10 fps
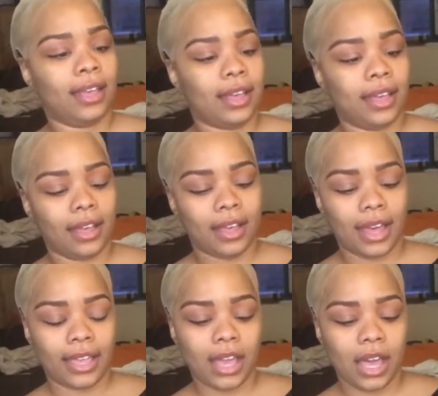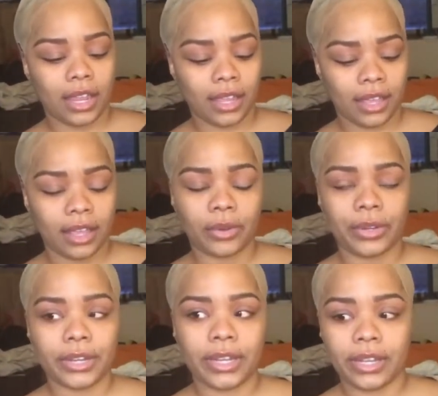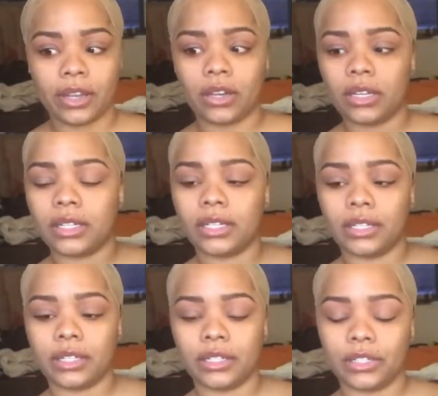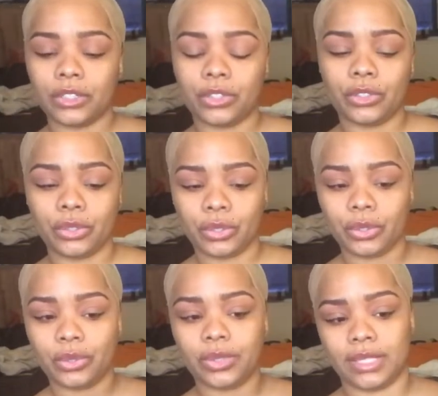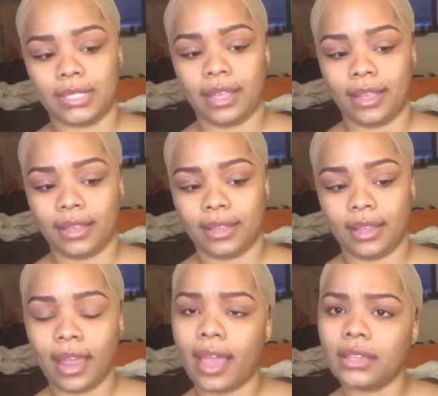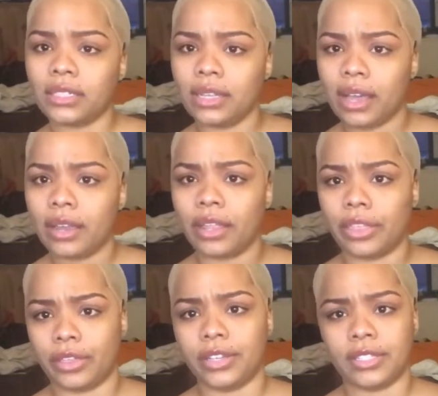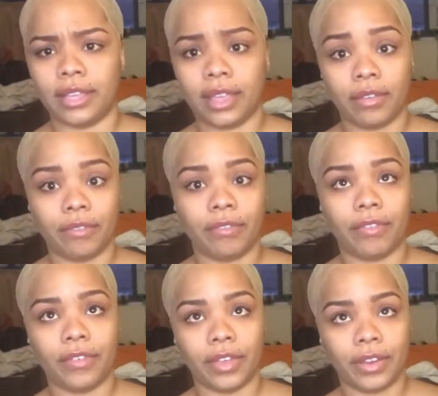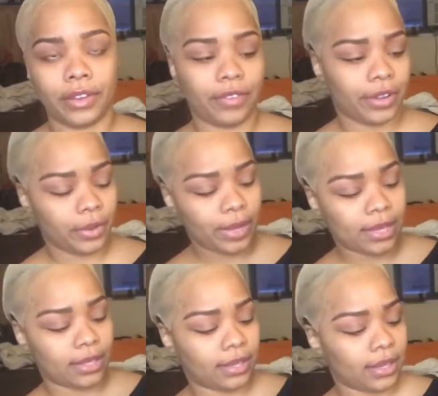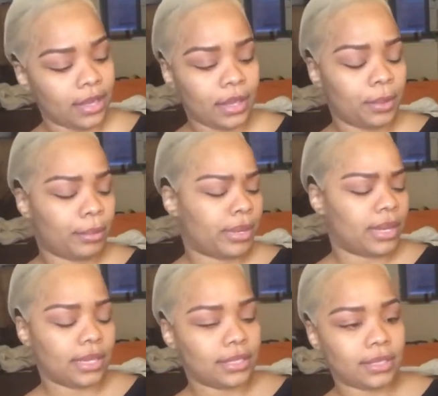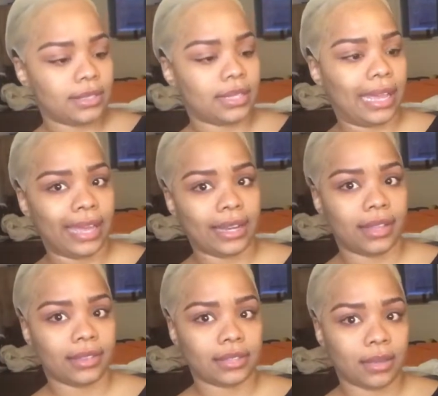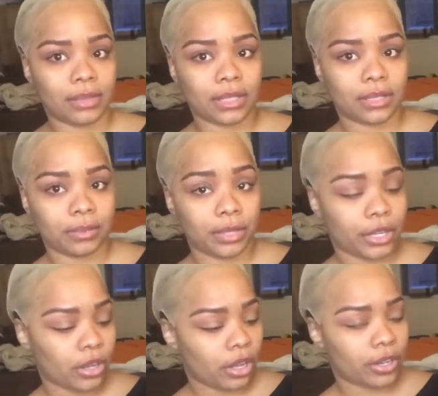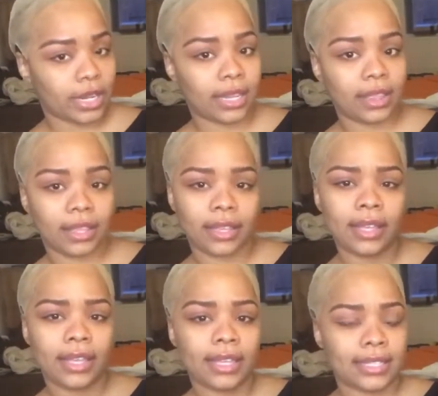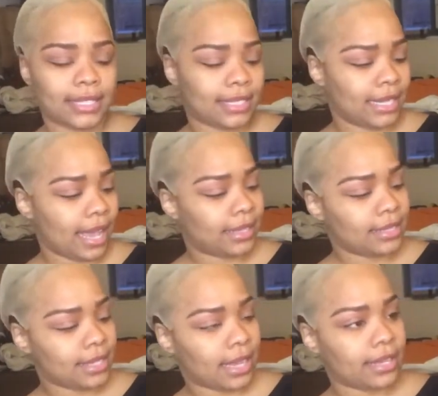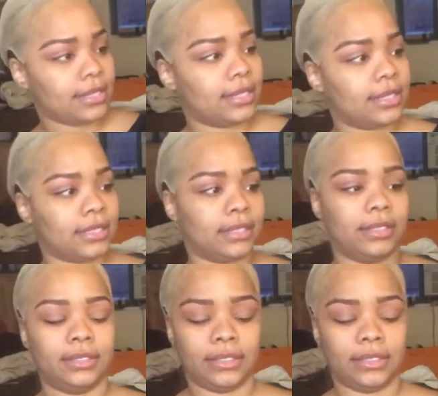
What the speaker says: I ordered it on Tuesday, and I actually got it Thursday. It came very, very quickly, but I hadn't had the time to put it on or anything. Today I decided to